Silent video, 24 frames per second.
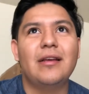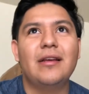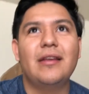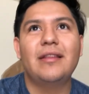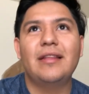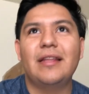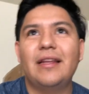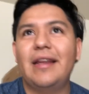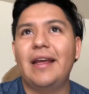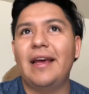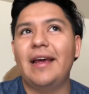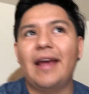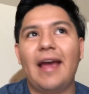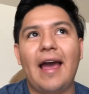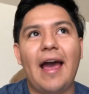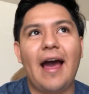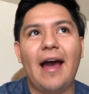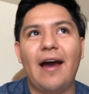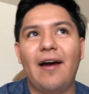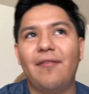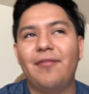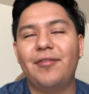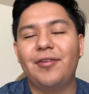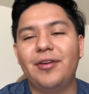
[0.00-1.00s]
the day
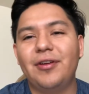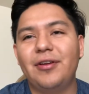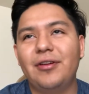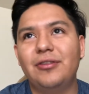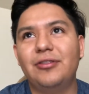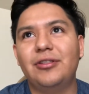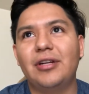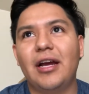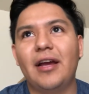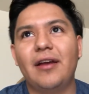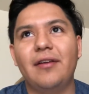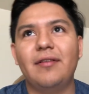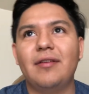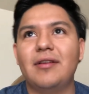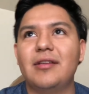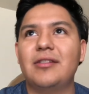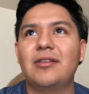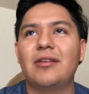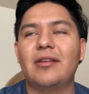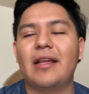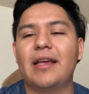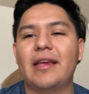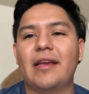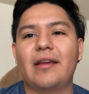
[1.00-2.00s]
after you drive it,
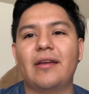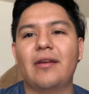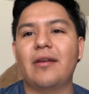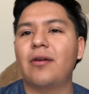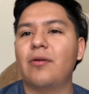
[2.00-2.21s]
so like